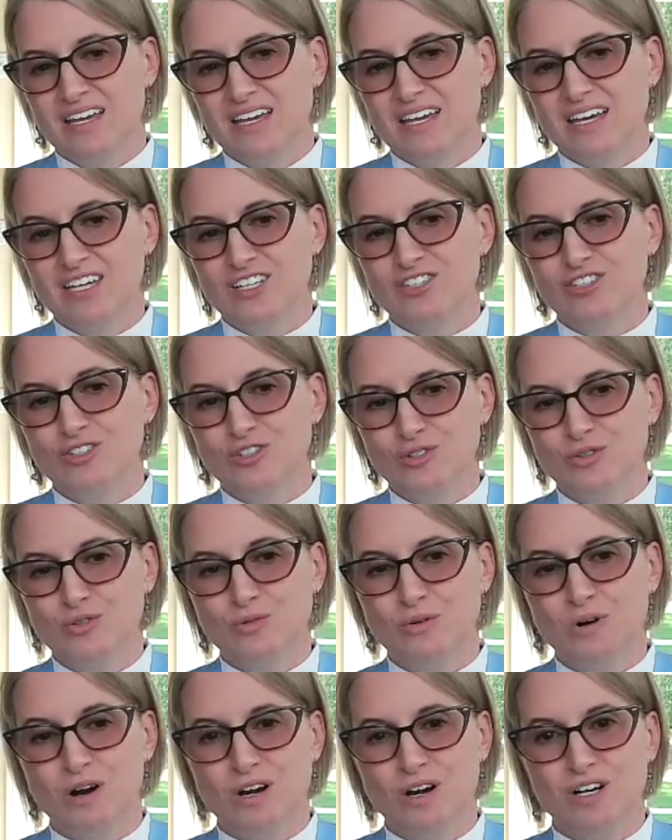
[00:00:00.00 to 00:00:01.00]
and
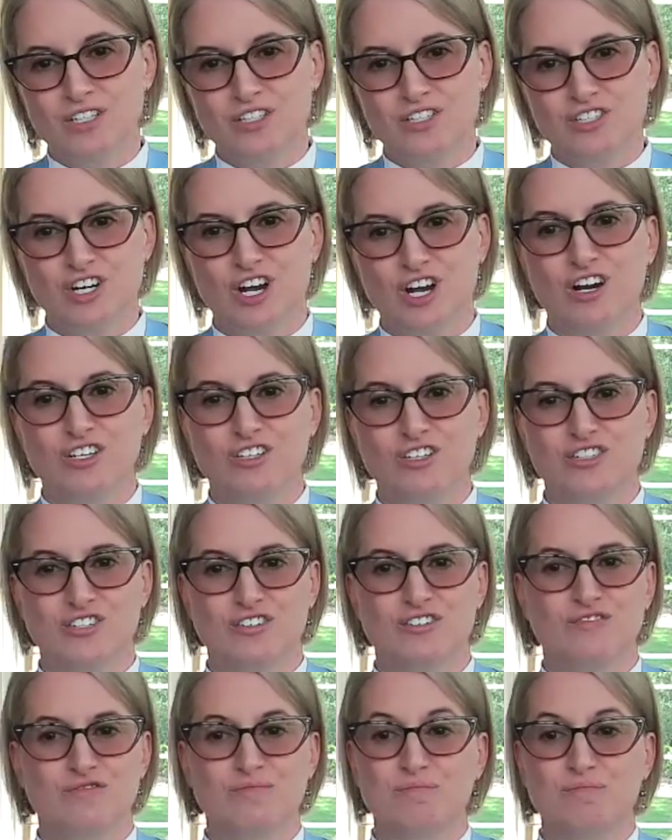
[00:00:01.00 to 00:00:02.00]
you are in charge
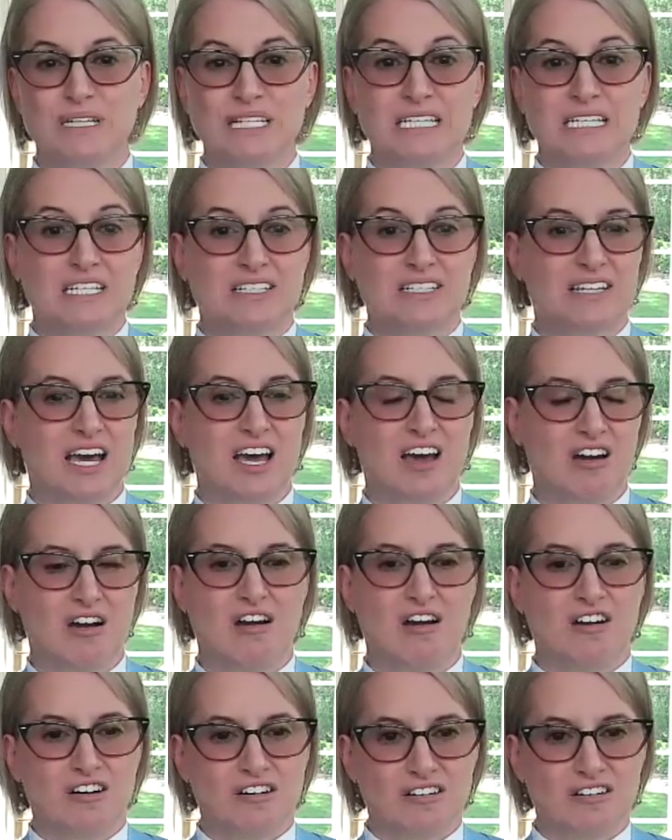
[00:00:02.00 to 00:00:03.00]
of beating that
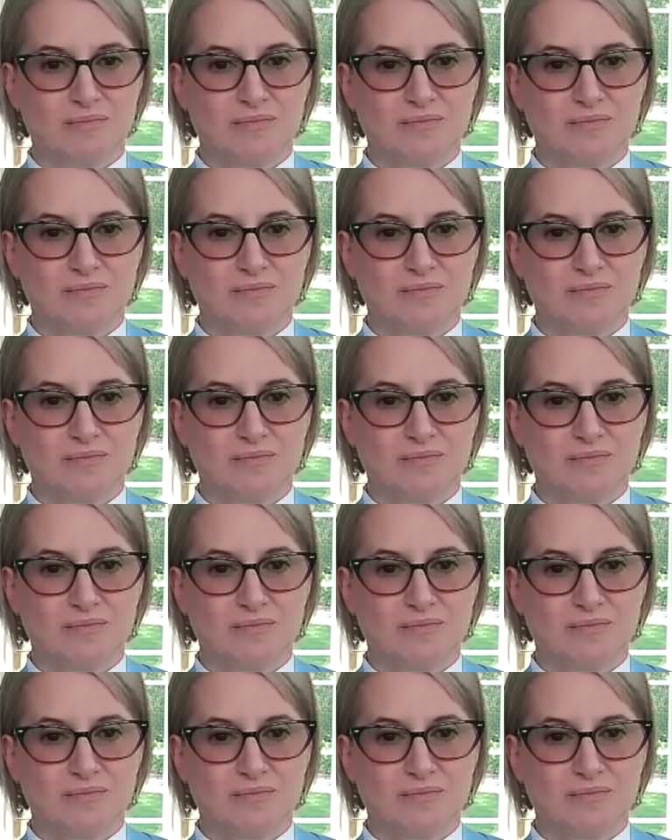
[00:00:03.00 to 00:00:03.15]
heart.